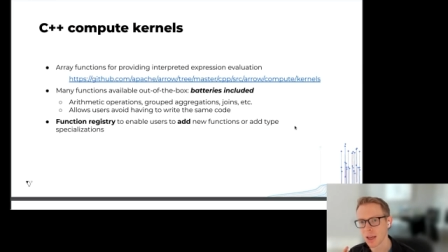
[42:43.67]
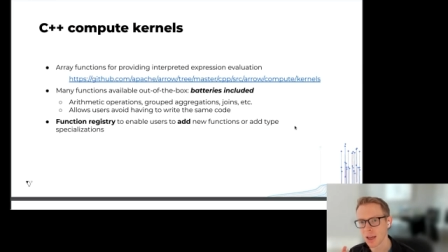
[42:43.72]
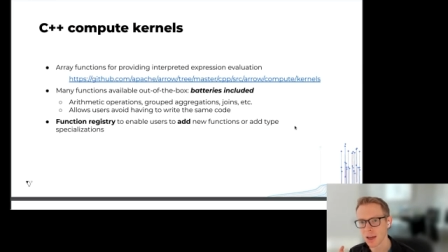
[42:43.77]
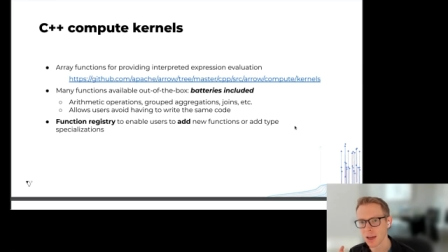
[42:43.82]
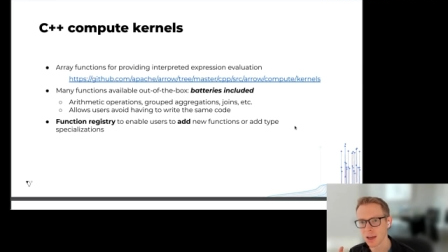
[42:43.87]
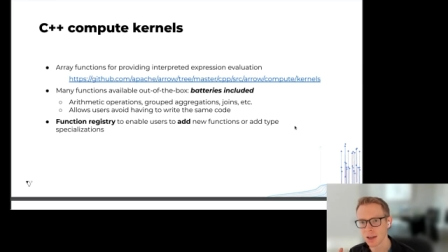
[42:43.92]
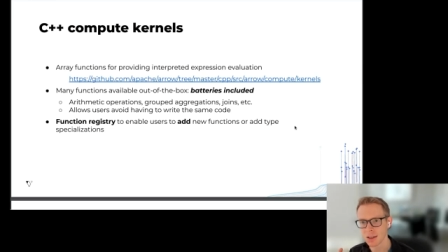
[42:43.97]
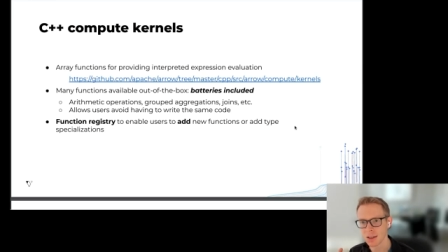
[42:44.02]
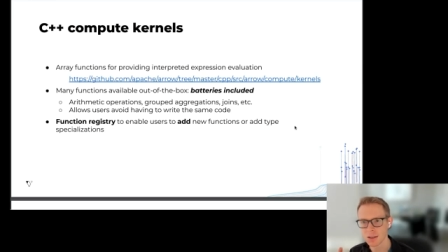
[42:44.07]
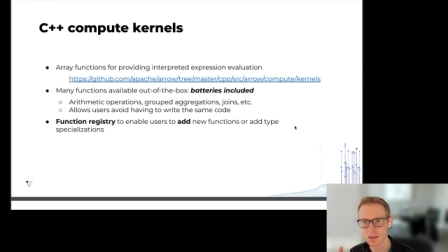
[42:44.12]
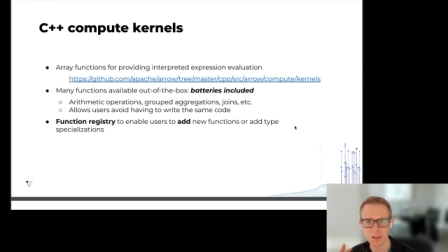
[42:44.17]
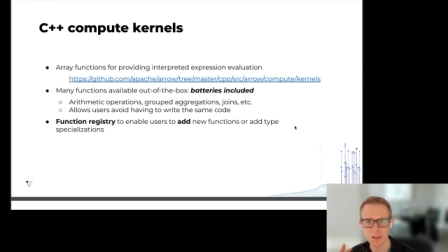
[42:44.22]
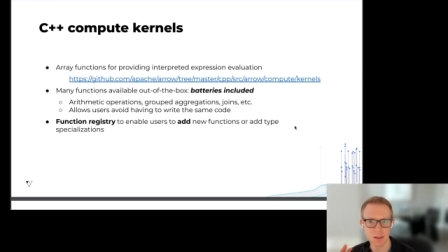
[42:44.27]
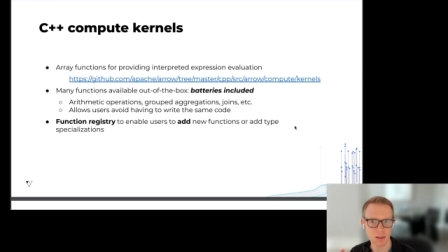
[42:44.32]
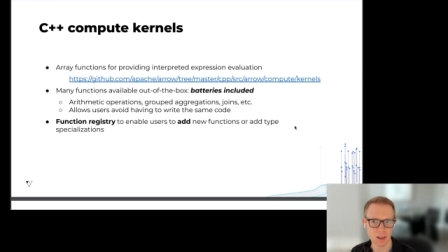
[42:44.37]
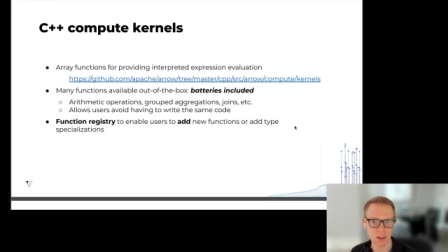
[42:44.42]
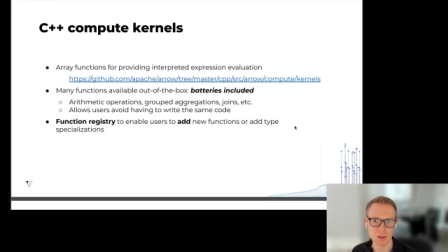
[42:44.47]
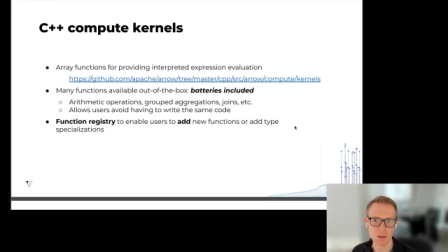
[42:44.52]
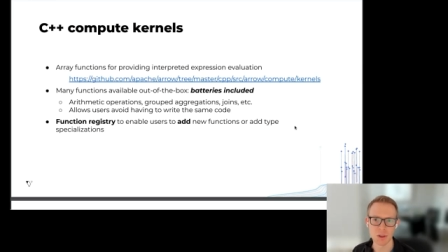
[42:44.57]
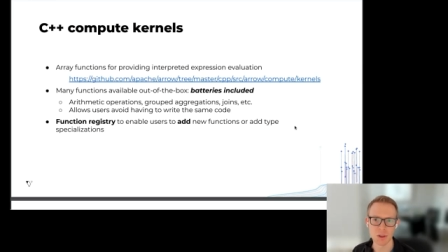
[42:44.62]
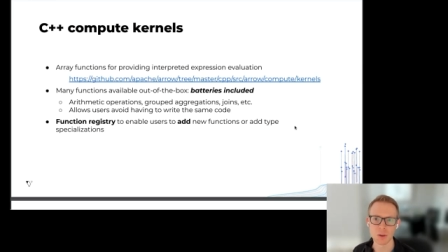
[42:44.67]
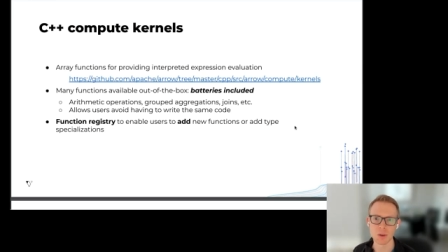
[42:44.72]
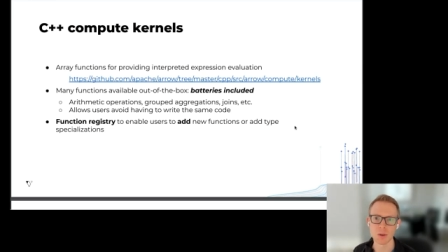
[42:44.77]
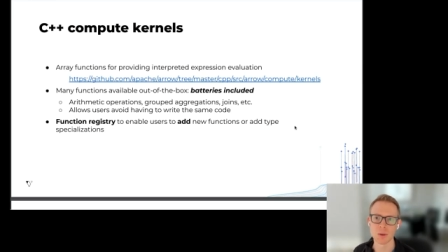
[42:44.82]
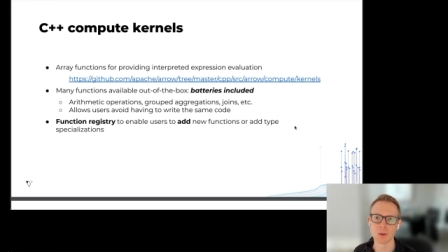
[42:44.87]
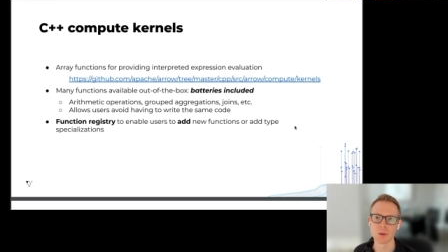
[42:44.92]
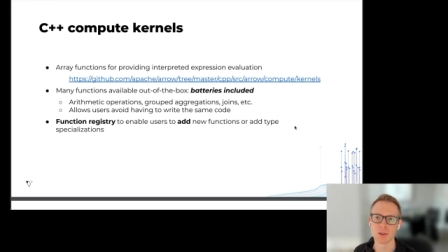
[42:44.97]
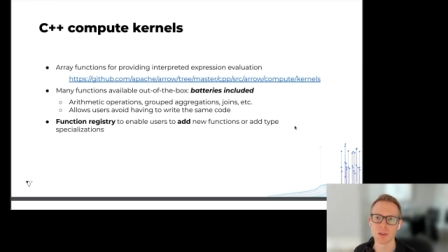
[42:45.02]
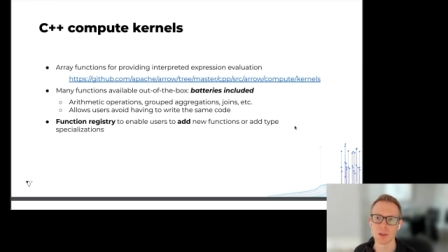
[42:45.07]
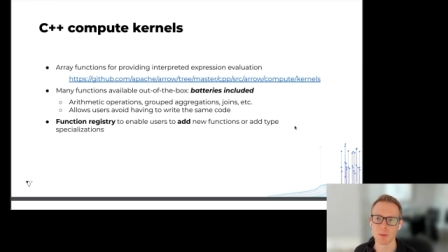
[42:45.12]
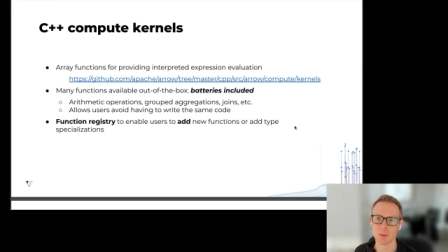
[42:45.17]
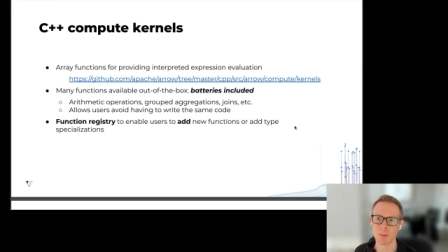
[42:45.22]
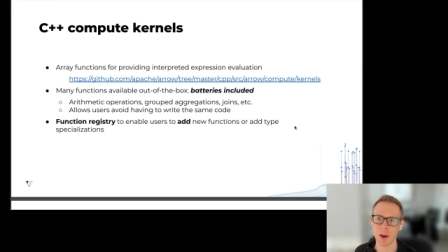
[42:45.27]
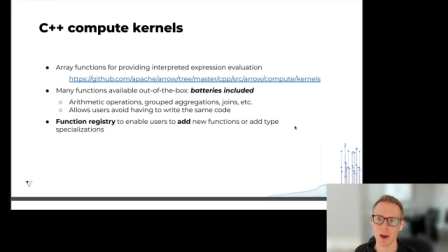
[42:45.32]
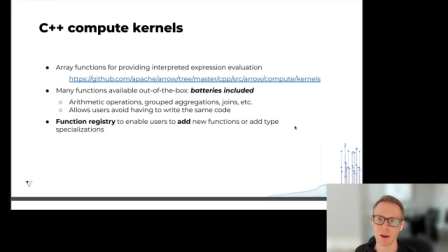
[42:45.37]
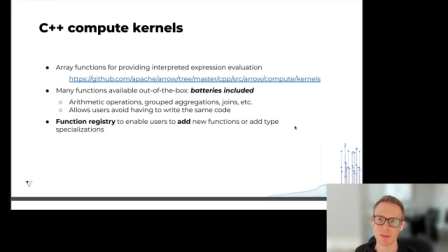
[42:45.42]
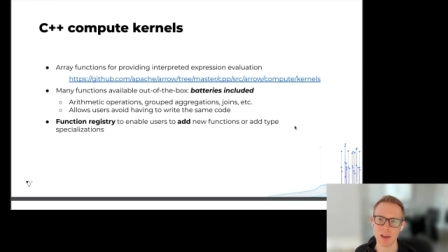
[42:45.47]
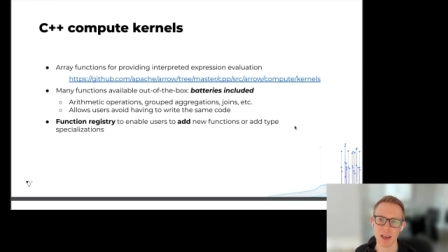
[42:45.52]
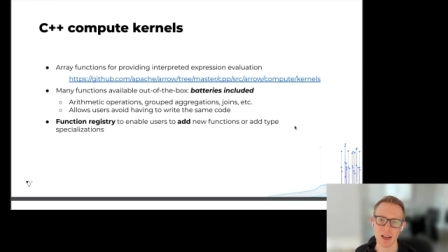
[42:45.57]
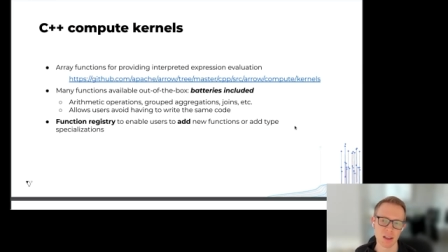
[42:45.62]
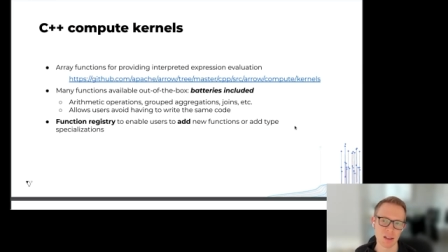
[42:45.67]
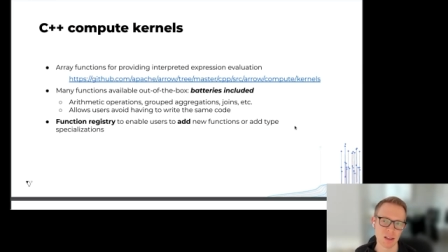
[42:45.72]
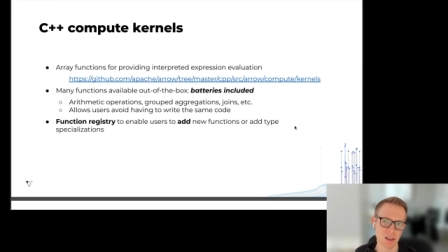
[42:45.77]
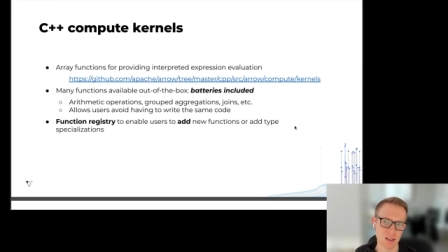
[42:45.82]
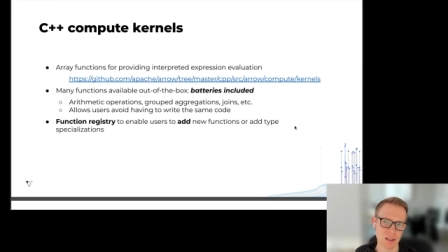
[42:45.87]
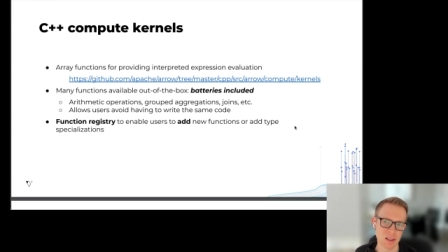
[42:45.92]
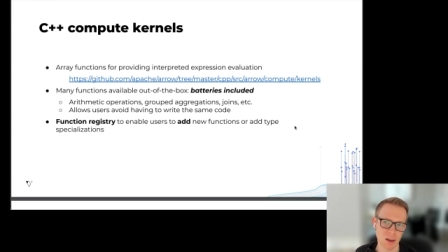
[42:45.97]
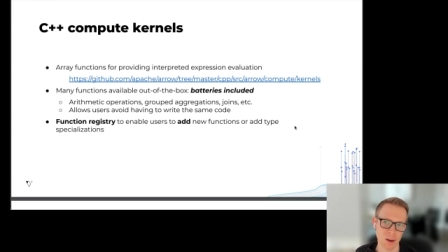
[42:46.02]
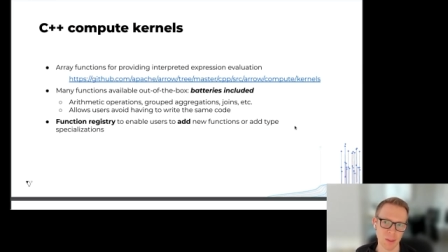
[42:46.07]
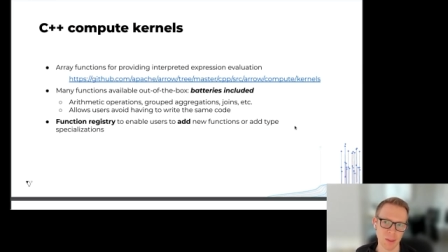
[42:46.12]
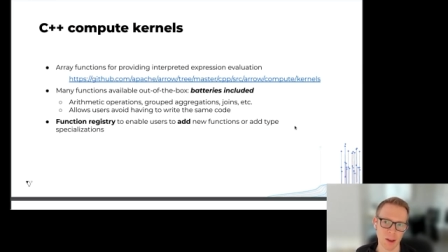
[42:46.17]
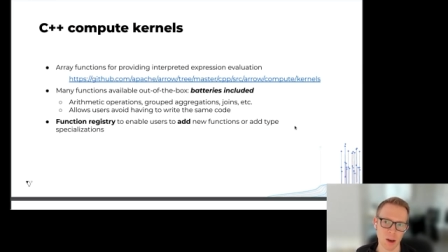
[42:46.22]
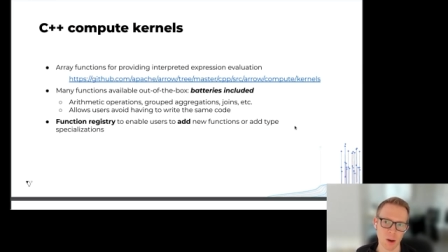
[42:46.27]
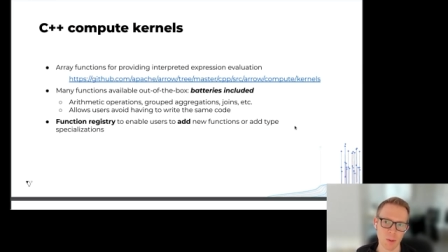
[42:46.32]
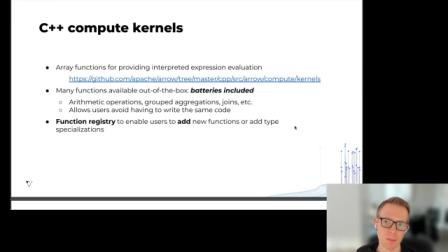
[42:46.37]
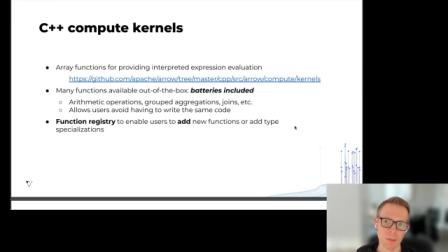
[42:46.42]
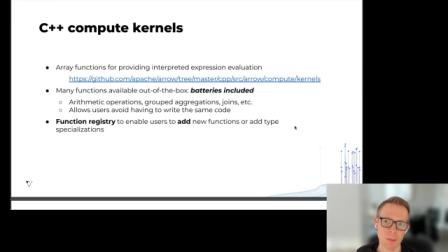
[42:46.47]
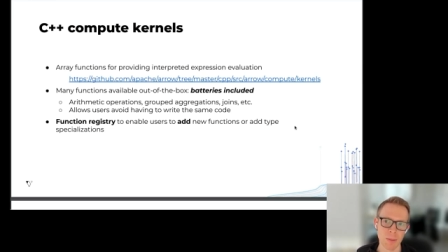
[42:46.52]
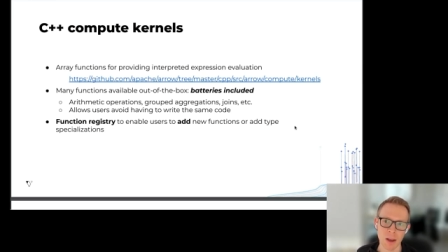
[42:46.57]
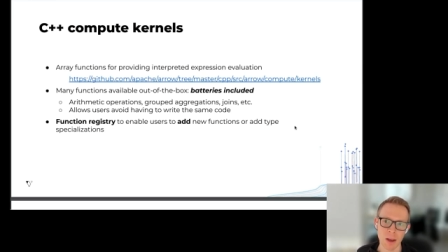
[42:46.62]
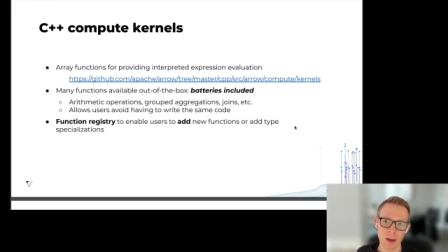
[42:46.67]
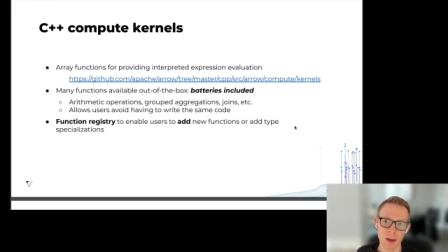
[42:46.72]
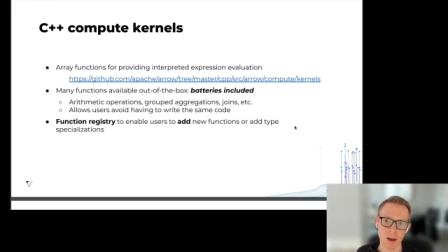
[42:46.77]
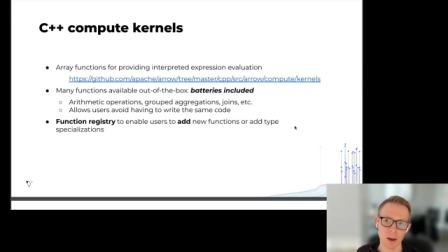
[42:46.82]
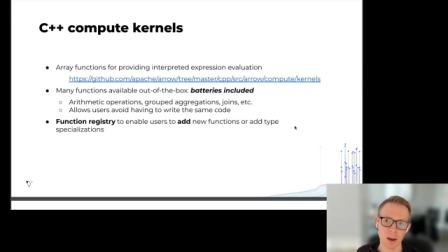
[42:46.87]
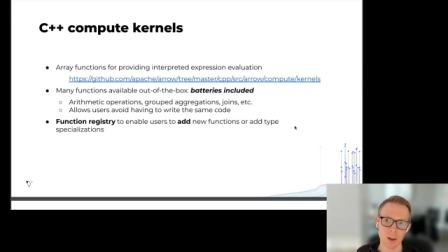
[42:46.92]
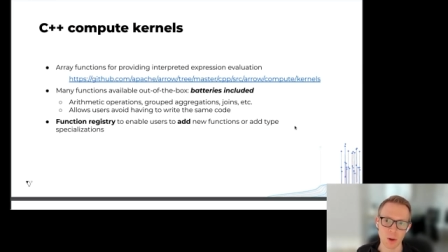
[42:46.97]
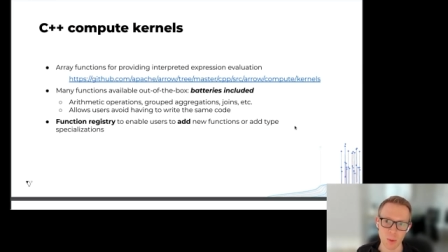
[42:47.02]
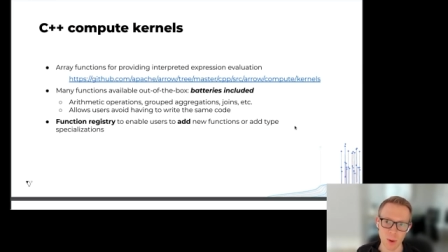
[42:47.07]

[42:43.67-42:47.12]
and and do some amount of analytics on them uh,